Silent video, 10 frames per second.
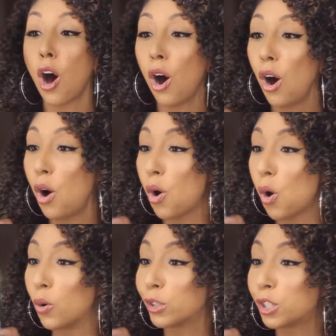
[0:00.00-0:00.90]

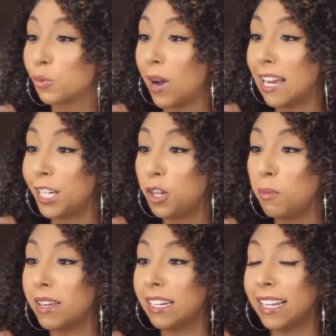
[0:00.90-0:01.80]
Oh, sweat,
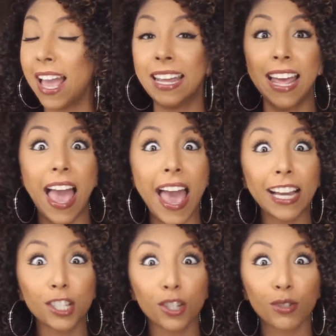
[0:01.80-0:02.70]
humidity, and
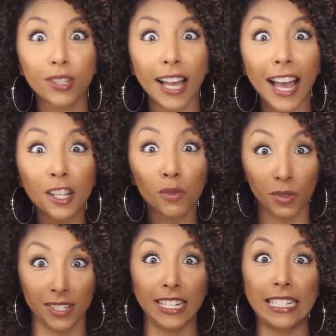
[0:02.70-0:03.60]
exercise
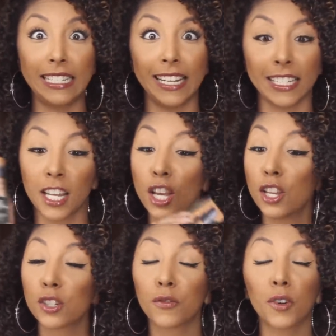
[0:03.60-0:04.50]
resistant.
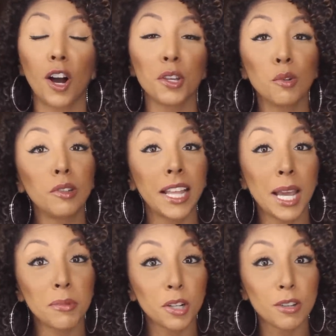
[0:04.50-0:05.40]
So for all you
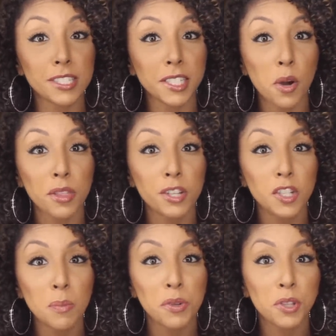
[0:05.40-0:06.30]
glam girls that go to the
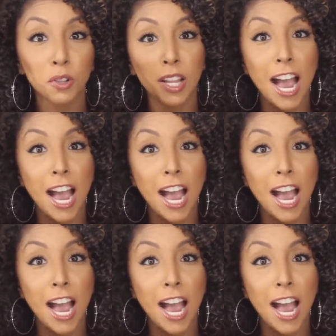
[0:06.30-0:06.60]
gym with your